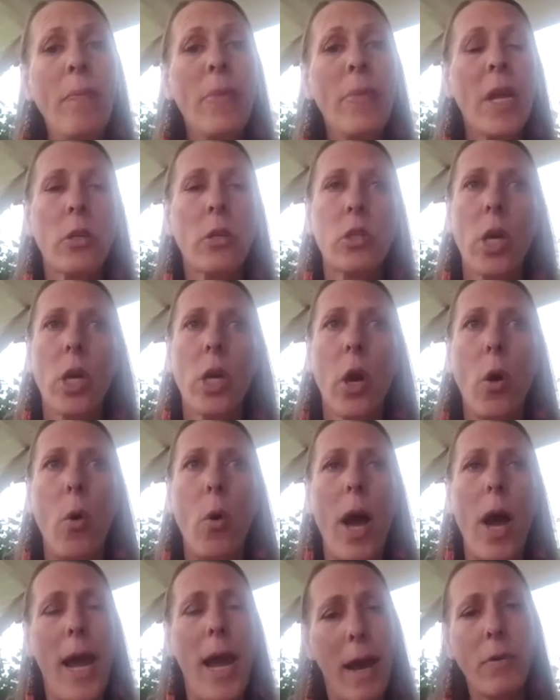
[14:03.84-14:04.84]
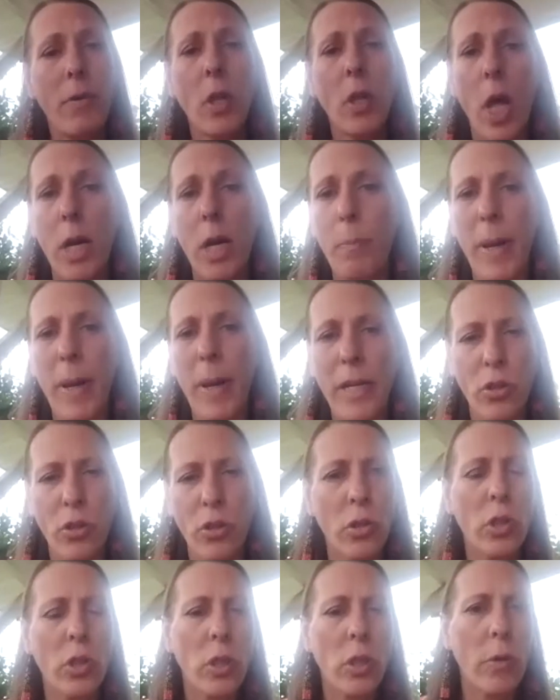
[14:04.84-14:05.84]
So I have a lot of
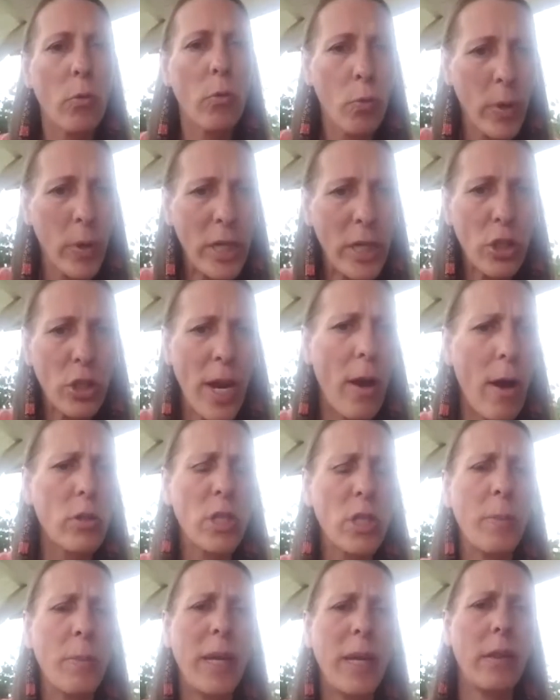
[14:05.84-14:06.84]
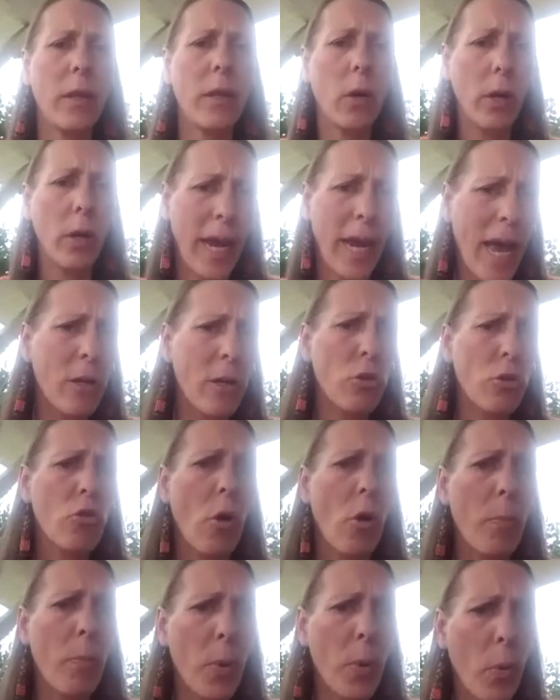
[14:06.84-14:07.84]
patients reach out to me that are
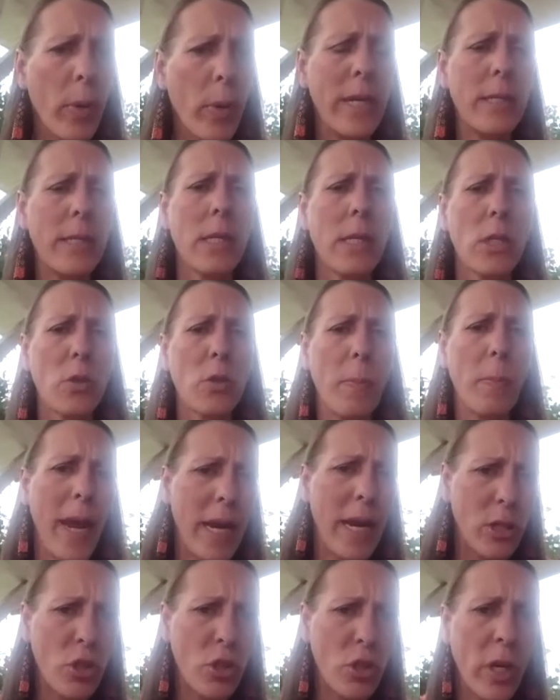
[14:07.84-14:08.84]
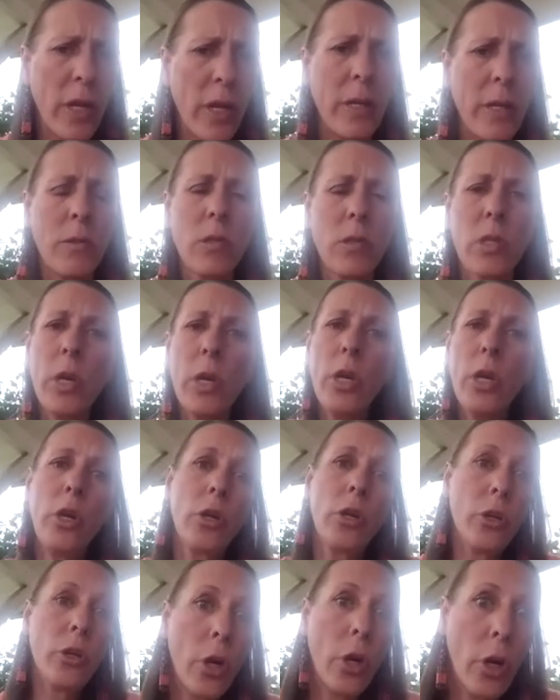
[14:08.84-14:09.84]
gastroparesis patients,
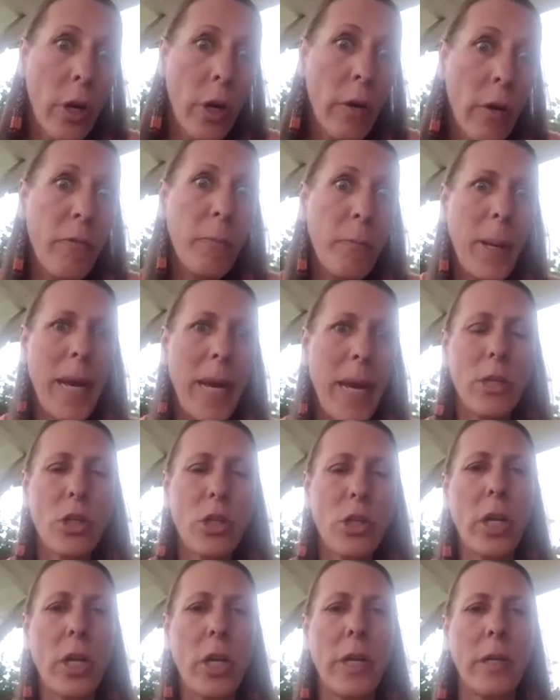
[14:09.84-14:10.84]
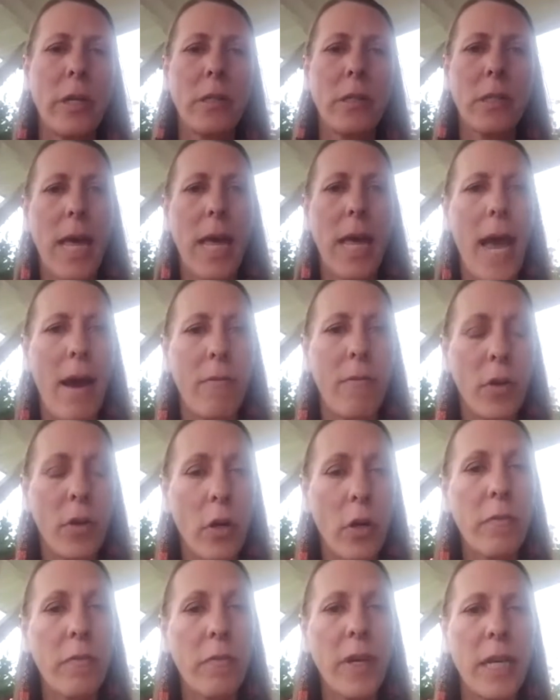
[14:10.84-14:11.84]
nerve patients that have
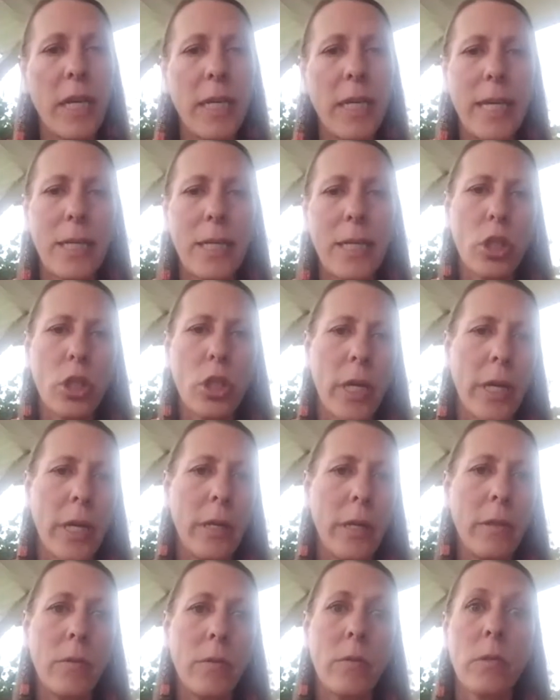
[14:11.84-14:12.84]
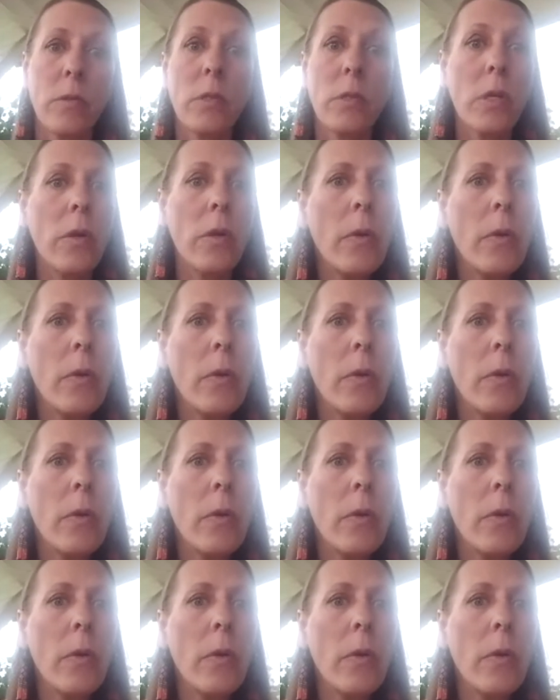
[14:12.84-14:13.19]
nerve conditions.